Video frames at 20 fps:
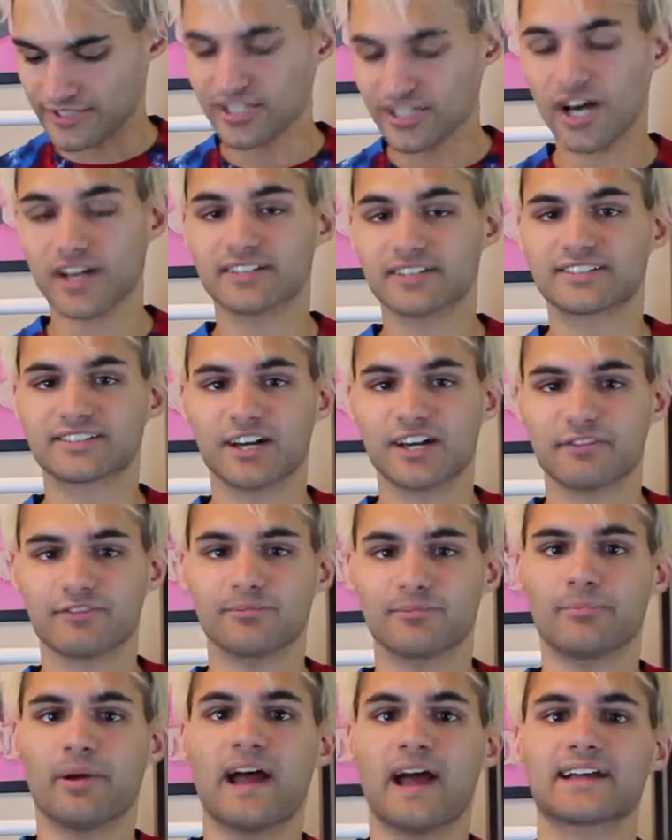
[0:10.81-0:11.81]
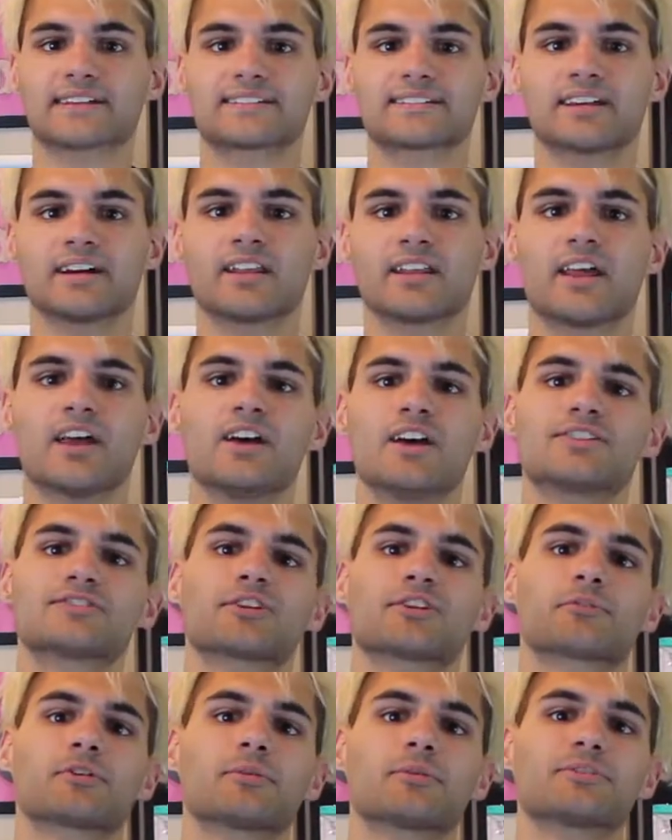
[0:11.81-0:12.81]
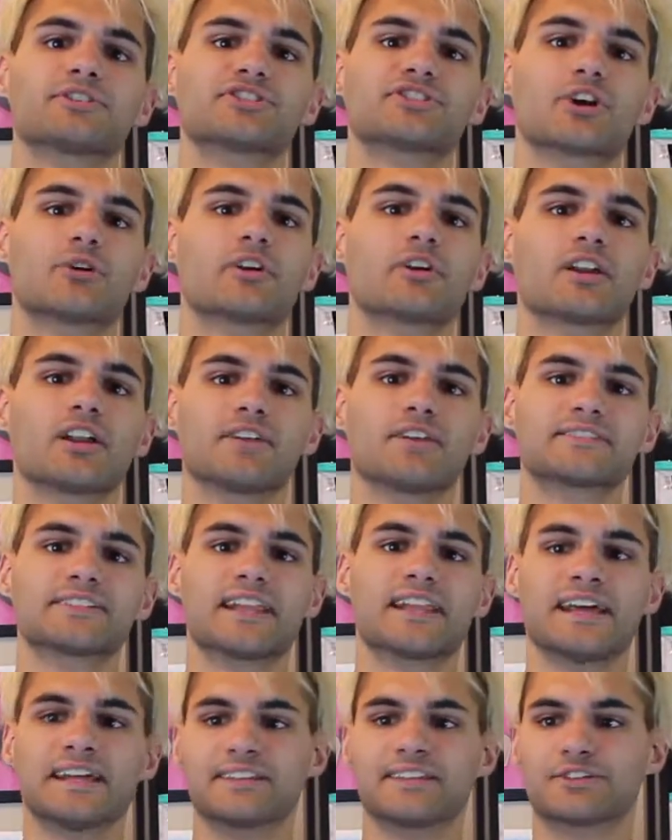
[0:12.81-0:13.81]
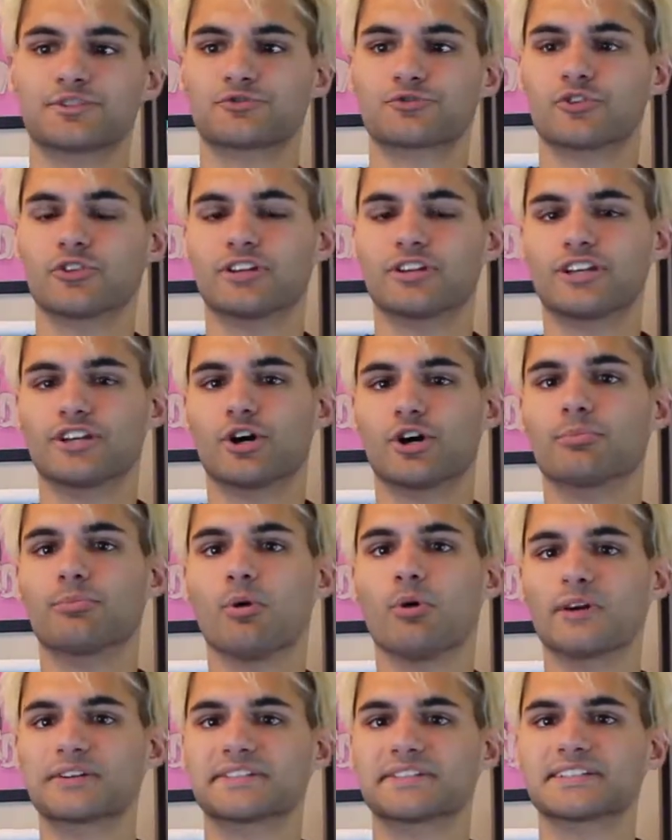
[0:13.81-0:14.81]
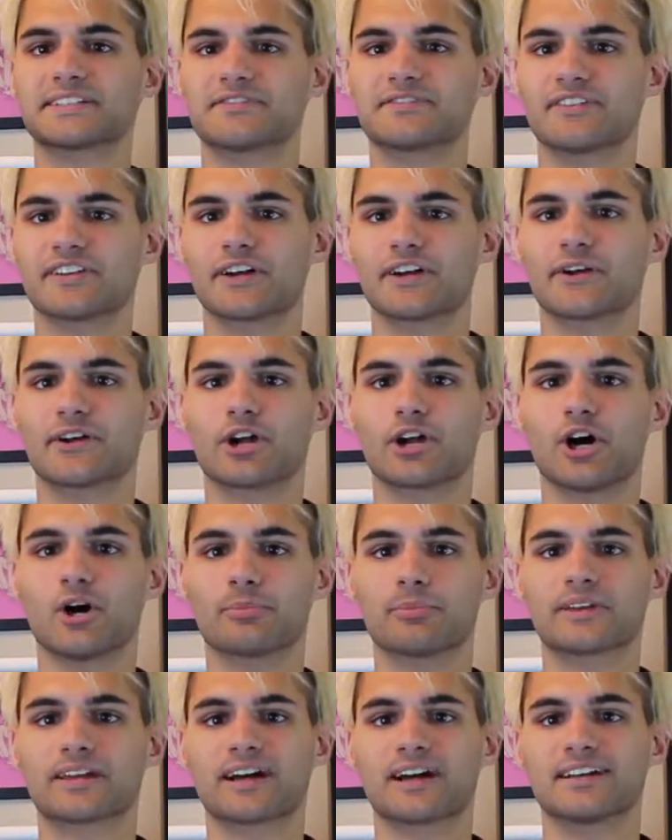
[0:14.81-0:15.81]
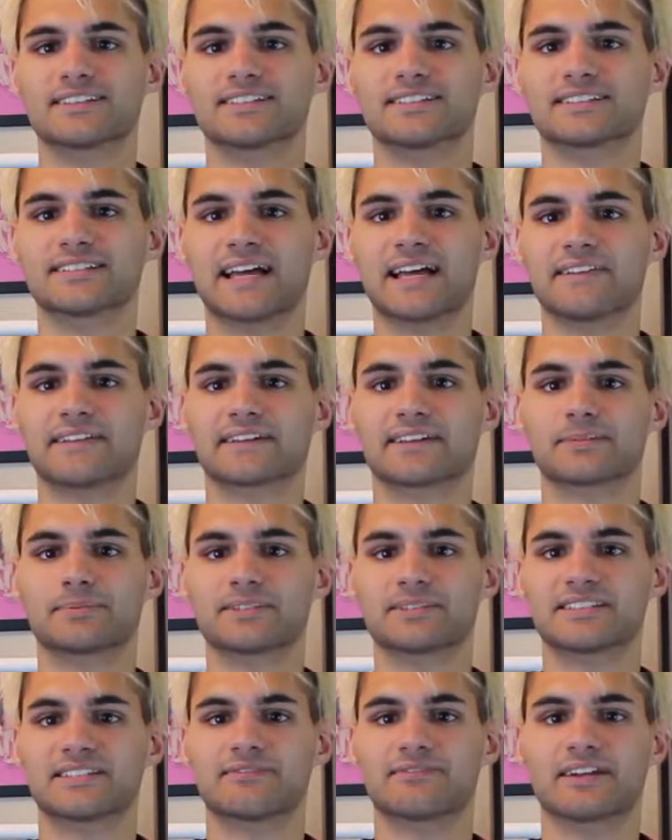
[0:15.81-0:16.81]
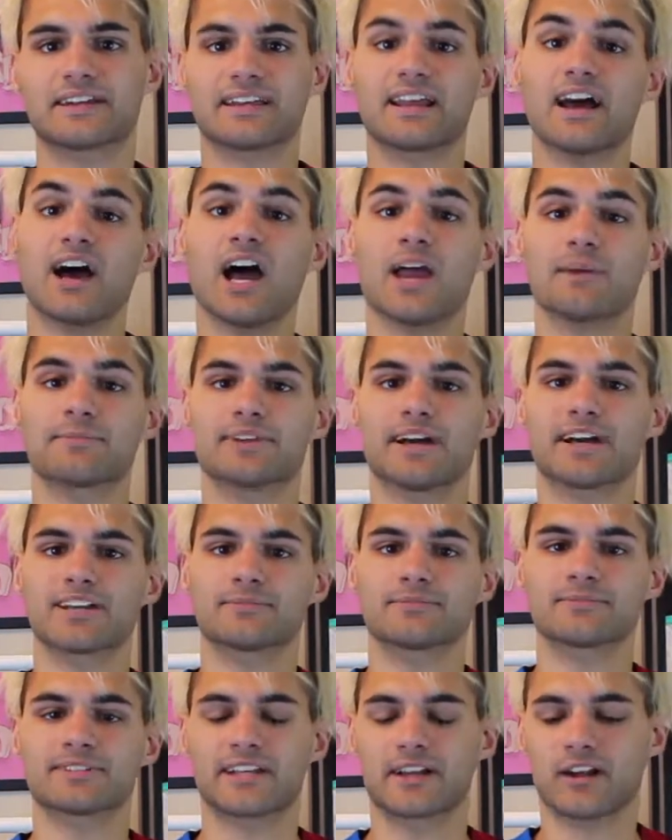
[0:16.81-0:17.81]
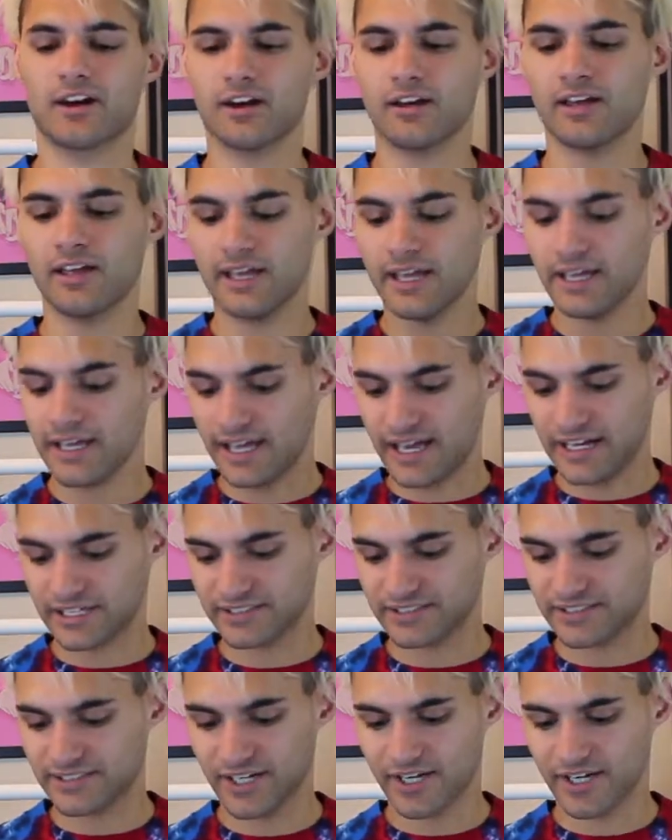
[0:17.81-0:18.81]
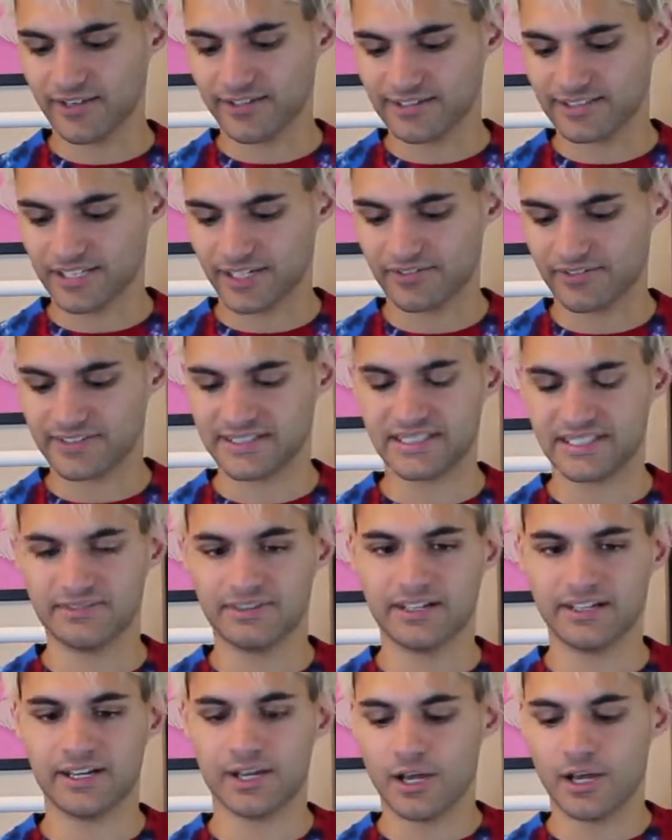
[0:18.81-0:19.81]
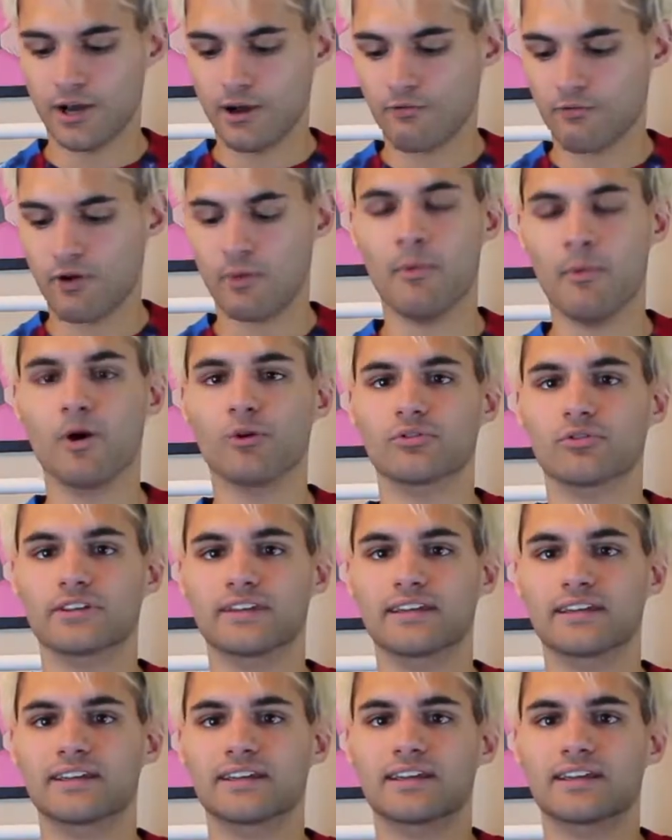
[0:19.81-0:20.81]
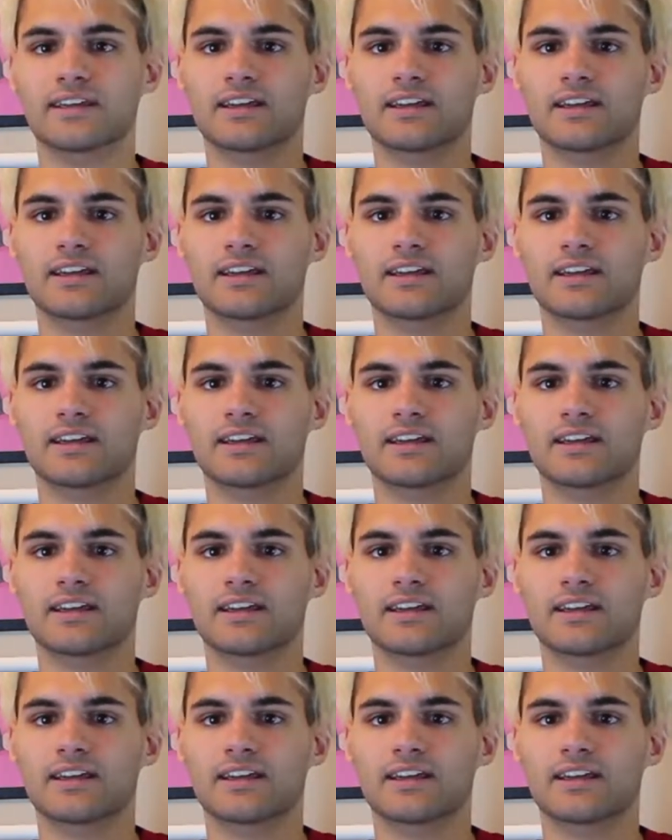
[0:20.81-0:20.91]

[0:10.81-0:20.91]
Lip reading: a ton of stuff from Pacsun, so I'm going to be showing it off today. There's really no point to this video at all because it's not like specific hyped items at all. Actually none of this stuff is even remotely